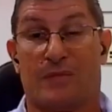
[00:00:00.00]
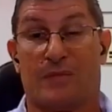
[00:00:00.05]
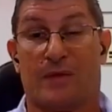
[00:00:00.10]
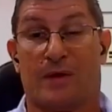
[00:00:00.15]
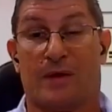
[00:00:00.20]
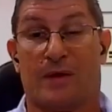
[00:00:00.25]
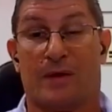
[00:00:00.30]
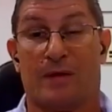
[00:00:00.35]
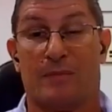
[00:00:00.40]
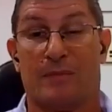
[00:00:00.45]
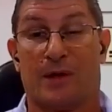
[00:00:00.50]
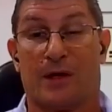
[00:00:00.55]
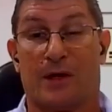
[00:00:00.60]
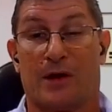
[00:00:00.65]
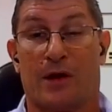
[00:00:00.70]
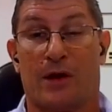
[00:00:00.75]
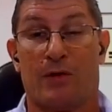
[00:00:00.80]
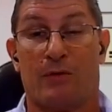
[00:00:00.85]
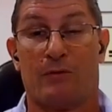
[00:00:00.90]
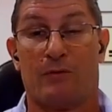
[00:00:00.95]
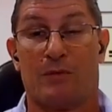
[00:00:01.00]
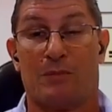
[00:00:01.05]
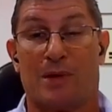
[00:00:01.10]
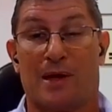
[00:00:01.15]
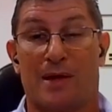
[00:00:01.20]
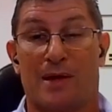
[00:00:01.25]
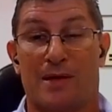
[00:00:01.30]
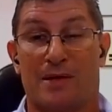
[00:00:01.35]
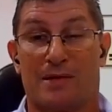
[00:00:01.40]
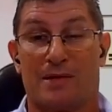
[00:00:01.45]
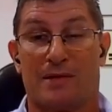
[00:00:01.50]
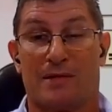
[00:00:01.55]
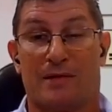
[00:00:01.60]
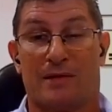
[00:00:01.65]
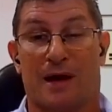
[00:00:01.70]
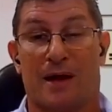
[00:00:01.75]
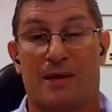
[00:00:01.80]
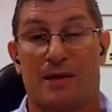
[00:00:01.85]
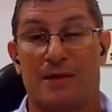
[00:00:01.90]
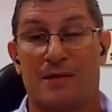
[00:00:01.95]
McCone replaced
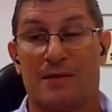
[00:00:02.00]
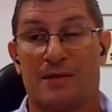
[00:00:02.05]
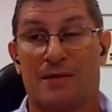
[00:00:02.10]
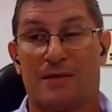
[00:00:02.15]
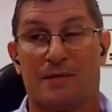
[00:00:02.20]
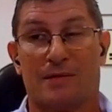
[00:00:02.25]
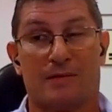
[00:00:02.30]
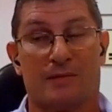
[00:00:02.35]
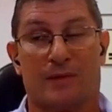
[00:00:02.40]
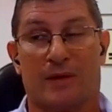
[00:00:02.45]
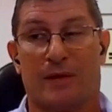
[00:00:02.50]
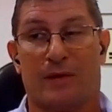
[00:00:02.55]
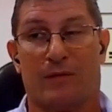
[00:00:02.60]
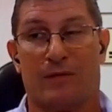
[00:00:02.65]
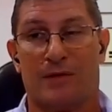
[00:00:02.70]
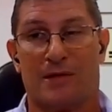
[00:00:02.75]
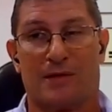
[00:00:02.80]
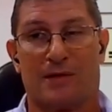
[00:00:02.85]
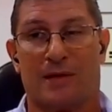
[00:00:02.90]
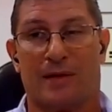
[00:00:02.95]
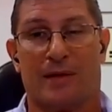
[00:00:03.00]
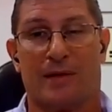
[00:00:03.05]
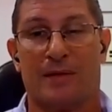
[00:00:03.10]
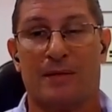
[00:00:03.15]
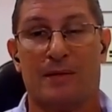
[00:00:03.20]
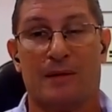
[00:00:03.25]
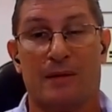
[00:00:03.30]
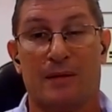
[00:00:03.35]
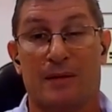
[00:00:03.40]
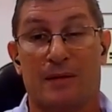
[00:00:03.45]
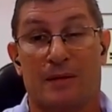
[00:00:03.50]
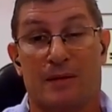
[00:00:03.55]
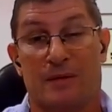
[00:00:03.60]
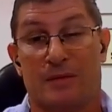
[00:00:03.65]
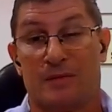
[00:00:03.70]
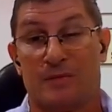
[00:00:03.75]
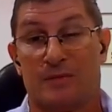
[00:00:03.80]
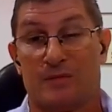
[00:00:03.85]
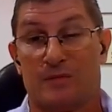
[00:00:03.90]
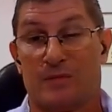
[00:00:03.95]
Dulles, and obviously
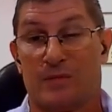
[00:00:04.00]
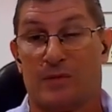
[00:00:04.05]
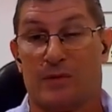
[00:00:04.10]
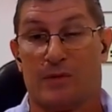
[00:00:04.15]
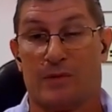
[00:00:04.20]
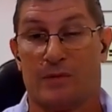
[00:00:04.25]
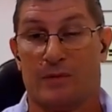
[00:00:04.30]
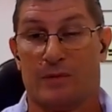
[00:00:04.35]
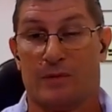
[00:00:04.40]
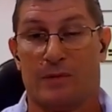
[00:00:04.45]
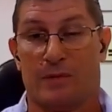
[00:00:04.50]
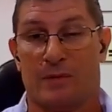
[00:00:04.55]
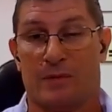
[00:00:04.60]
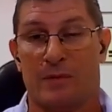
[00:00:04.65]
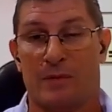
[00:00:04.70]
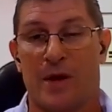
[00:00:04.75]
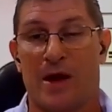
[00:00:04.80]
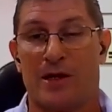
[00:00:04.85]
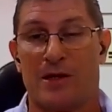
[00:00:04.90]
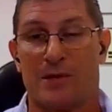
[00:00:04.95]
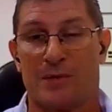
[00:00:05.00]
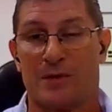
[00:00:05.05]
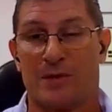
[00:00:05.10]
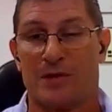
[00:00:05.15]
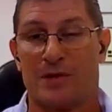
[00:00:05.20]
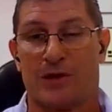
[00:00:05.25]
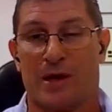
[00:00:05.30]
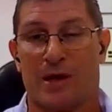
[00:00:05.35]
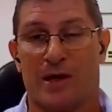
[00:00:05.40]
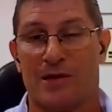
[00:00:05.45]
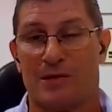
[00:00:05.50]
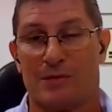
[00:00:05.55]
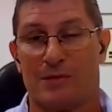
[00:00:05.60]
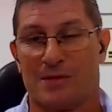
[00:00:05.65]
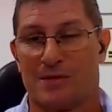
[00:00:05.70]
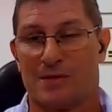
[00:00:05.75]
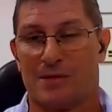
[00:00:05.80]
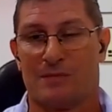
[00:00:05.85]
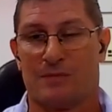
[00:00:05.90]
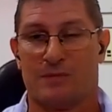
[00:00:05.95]
the management change
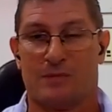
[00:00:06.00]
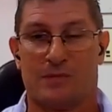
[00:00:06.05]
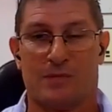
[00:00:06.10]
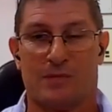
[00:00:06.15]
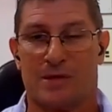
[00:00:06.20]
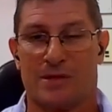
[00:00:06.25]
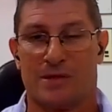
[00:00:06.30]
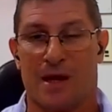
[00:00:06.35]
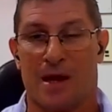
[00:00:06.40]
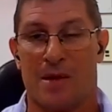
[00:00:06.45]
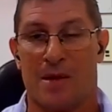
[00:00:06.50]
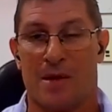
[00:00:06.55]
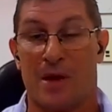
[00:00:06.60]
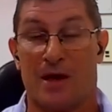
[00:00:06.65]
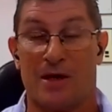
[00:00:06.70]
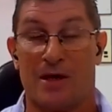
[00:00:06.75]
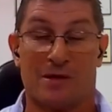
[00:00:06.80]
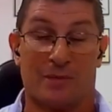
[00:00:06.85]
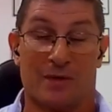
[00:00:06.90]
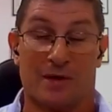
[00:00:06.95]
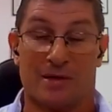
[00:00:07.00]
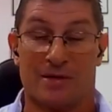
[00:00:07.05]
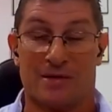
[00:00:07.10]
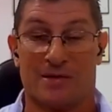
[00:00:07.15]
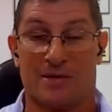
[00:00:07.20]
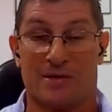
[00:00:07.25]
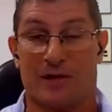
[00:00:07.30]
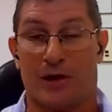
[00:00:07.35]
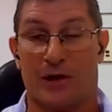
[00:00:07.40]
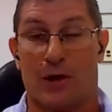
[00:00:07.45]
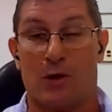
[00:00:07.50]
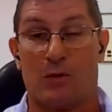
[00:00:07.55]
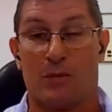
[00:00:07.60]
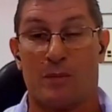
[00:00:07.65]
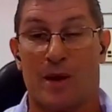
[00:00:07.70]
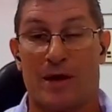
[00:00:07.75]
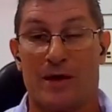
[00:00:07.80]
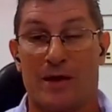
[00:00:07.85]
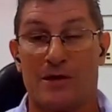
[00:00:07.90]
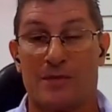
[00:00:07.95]
was the same management as the
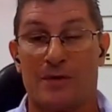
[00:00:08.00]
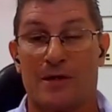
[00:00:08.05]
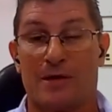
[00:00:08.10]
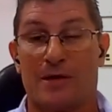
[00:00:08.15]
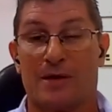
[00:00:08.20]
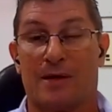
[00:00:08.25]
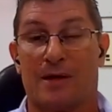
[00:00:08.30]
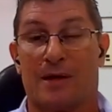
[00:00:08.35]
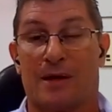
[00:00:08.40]
old management.